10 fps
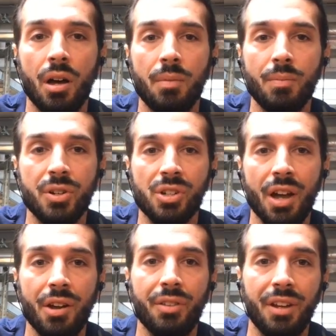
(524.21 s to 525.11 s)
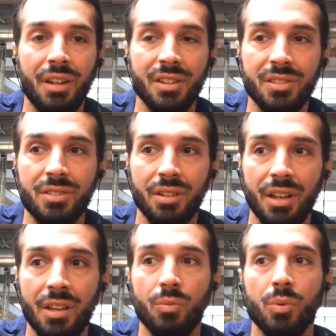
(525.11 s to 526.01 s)
much higher than it is
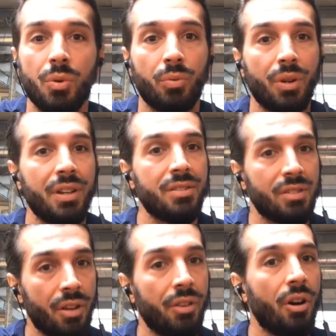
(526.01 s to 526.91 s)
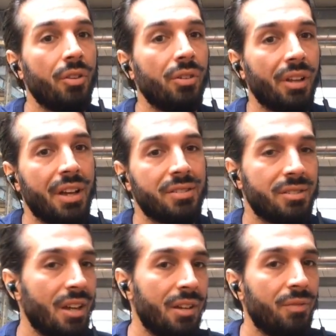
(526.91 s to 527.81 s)
today, we would raise the other last
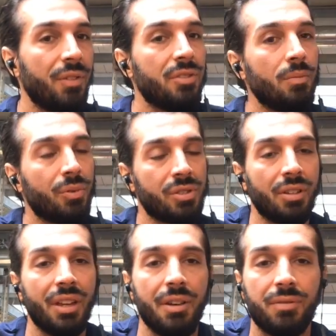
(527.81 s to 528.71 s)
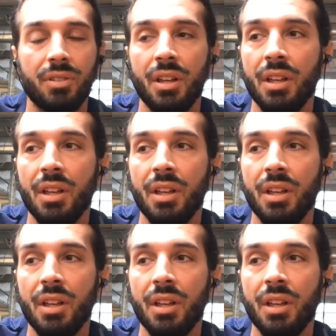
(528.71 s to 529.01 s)
10-15% left